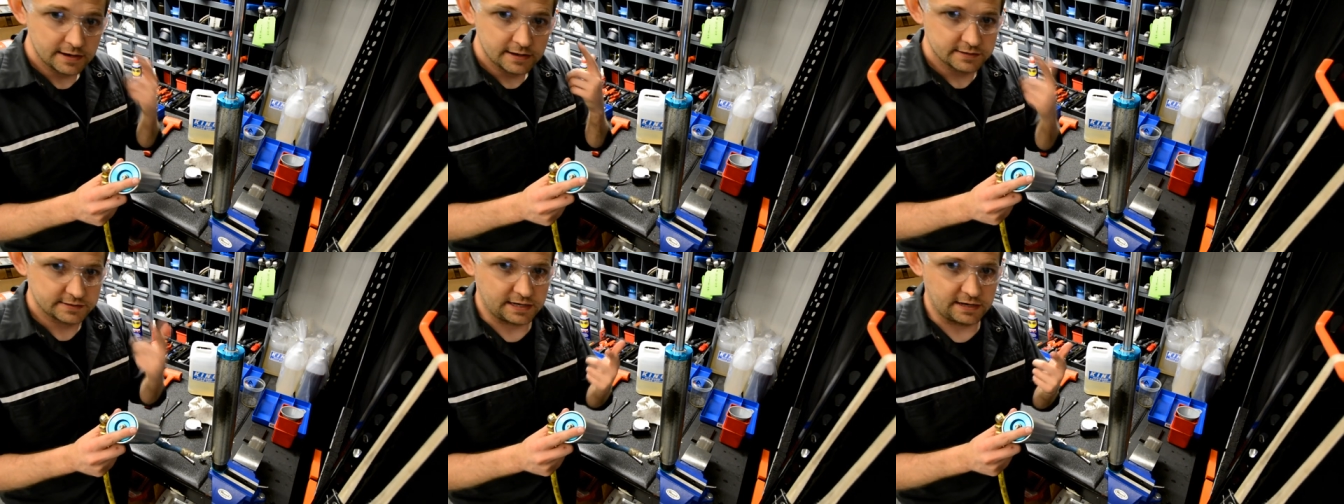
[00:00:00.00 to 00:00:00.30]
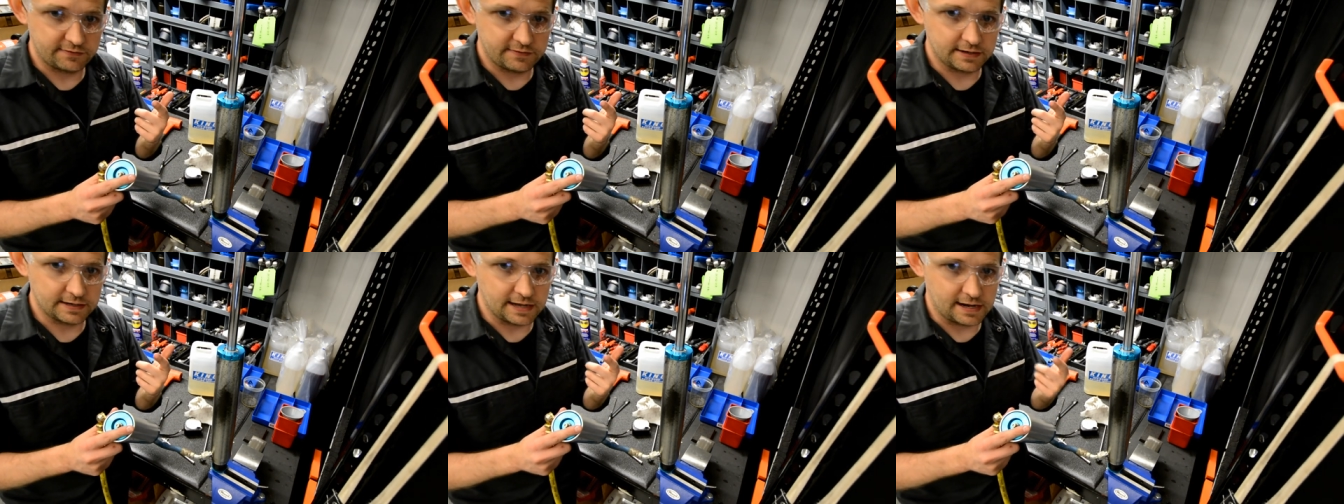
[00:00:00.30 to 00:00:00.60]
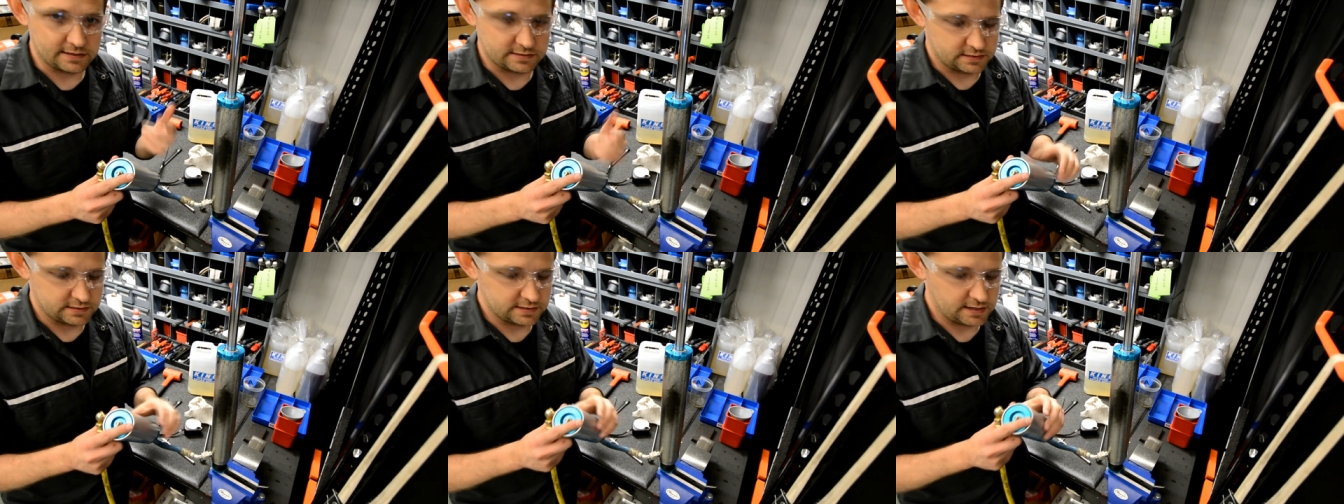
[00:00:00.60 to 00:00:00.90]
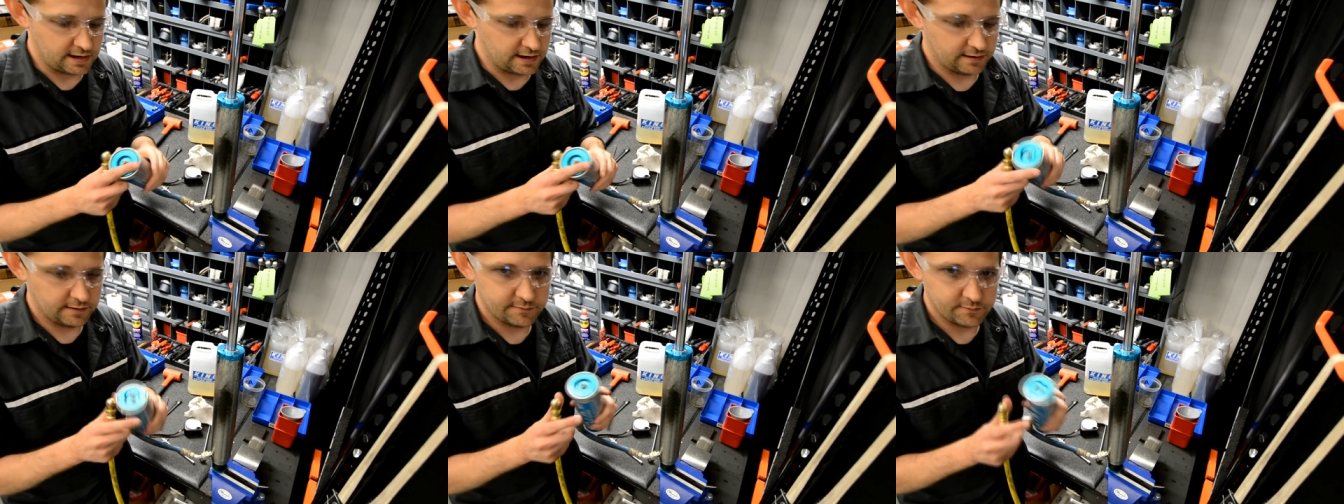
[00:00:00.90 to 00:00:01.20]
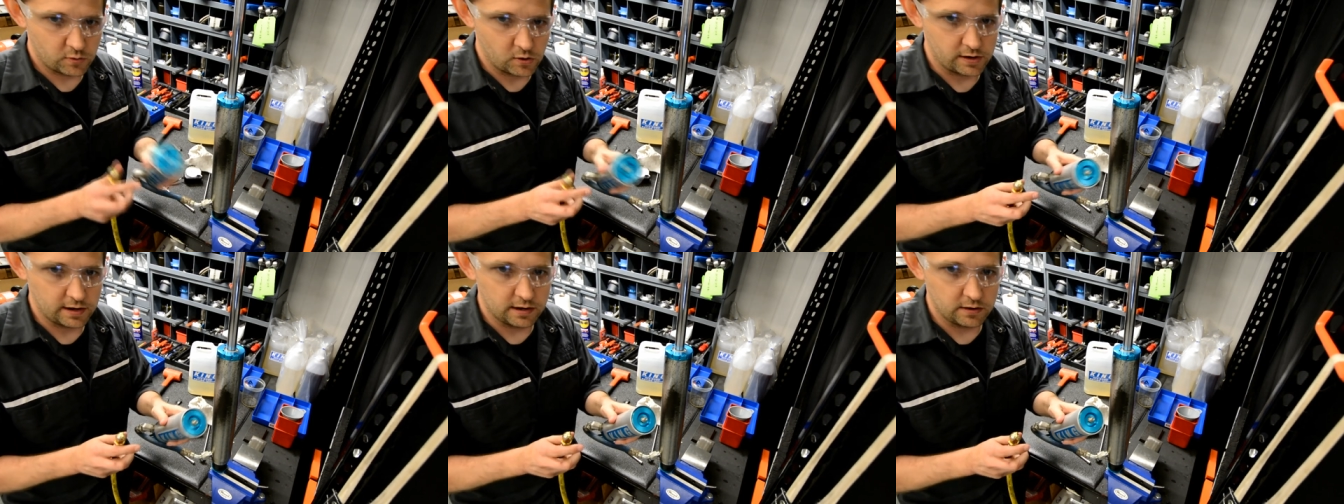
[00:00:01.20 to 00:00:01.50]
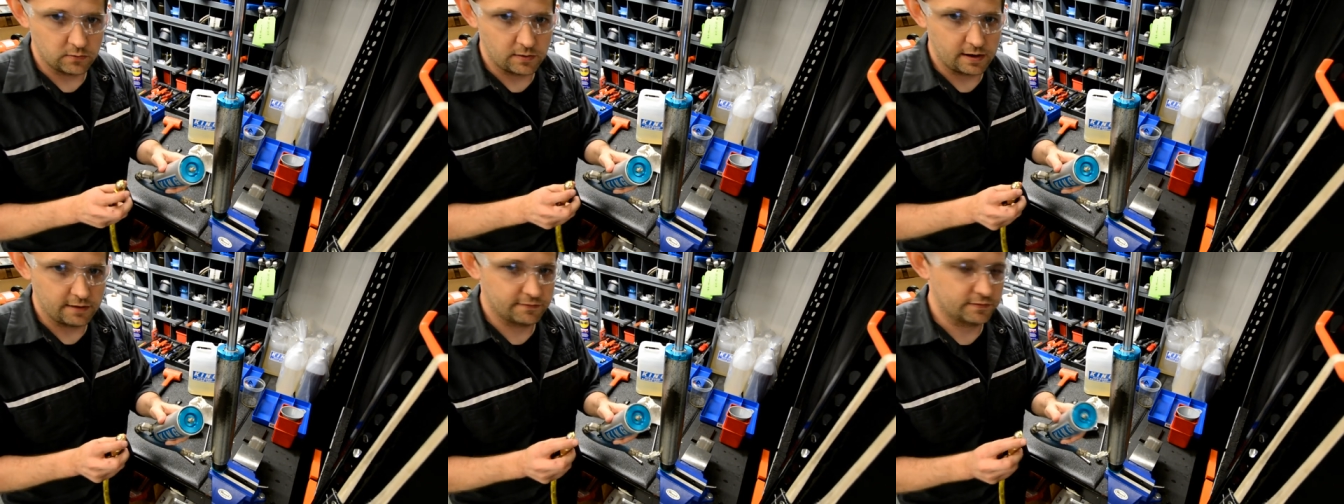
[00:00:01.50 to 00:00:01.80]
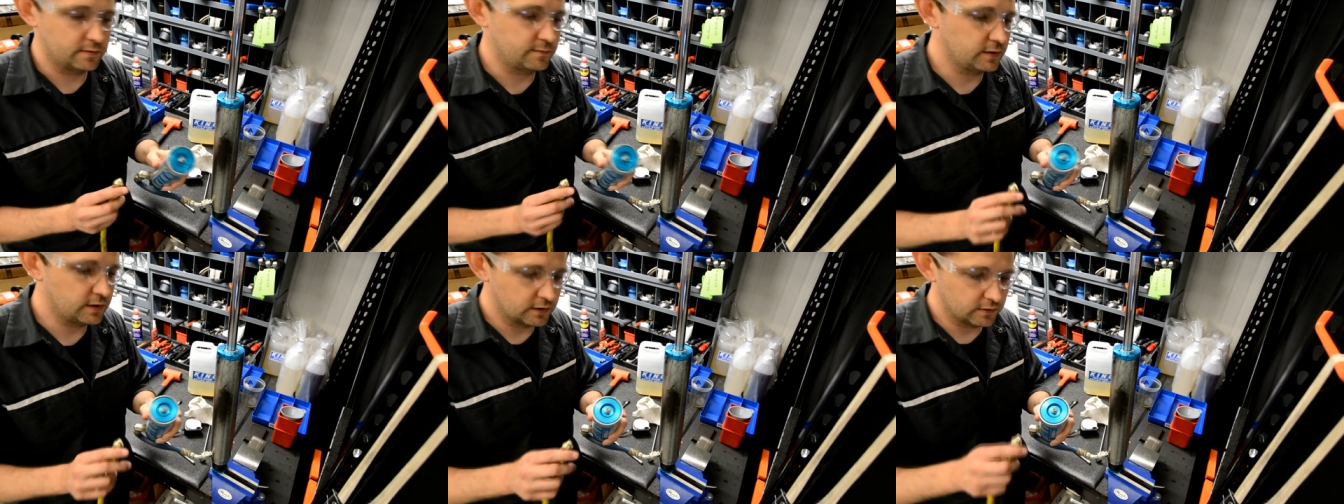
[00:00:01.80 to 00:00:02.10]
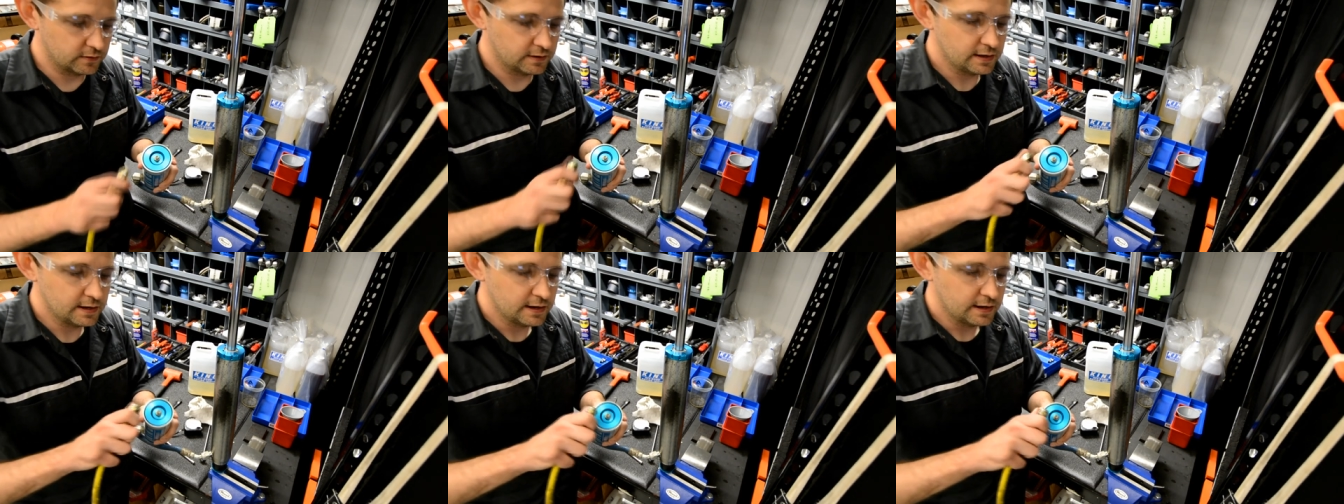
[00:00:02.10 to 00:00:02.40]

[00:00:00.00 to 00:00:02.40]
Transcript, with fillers: Safety glasses on, pointed away from you.